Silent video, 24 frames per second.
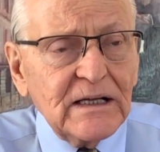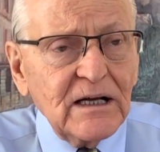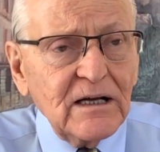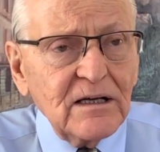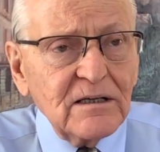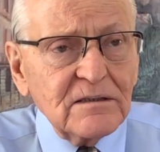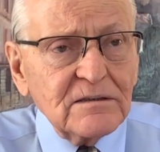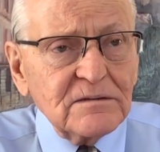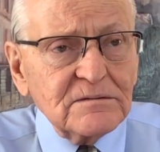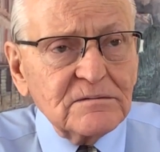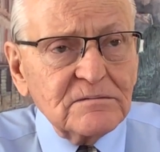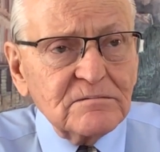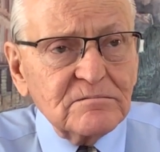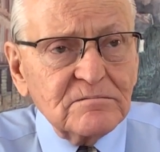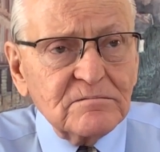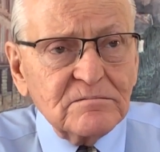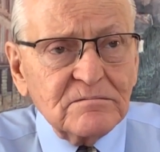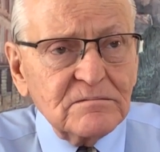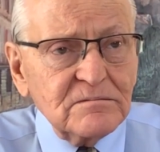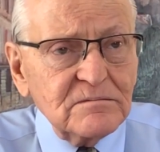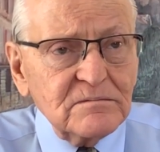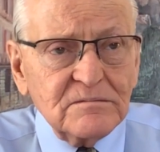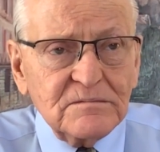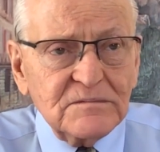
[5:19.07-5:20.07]

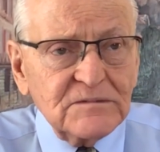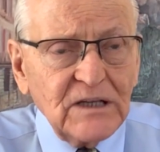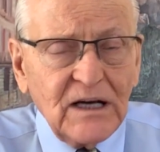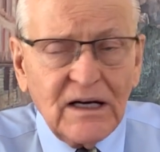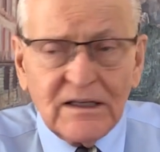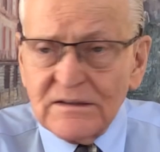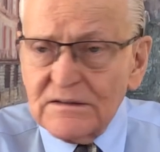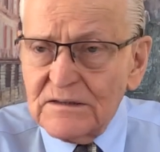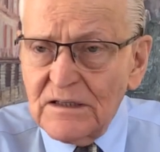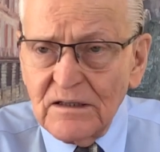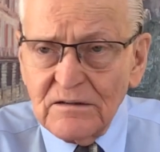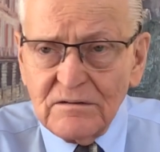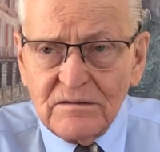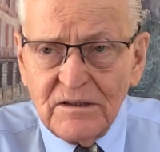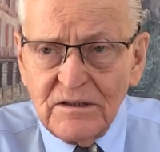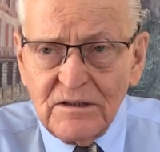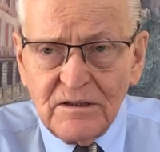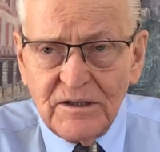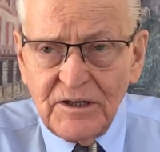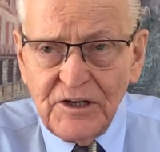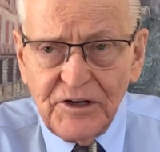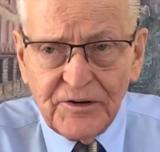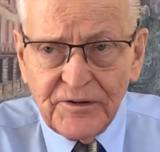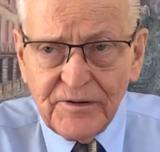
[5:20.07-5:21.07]

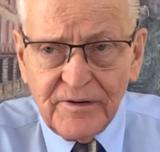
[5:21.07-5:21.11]
didn't